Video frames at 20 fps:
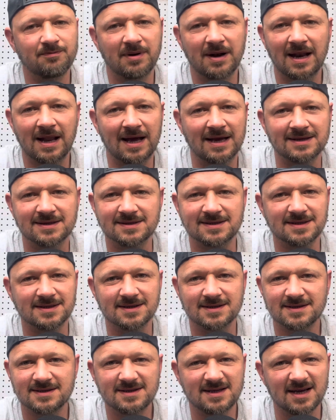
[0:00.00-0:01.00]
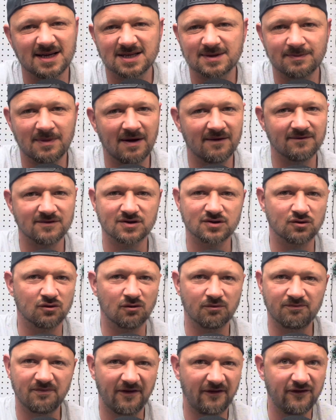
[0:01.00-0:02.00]
planned in 6 months
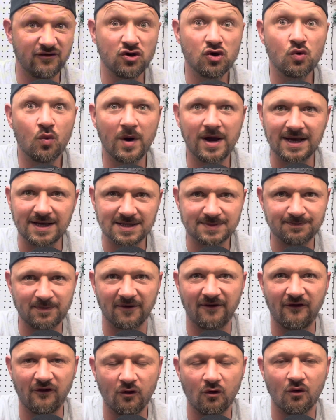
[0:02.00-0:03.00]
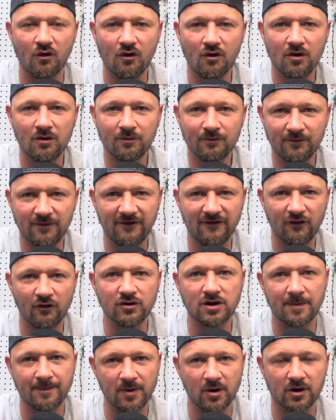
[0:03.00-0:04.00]
or a few weeks before
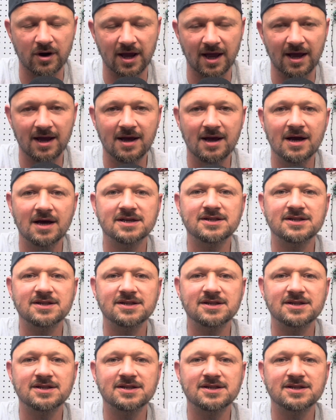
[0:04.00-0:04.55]
you book it.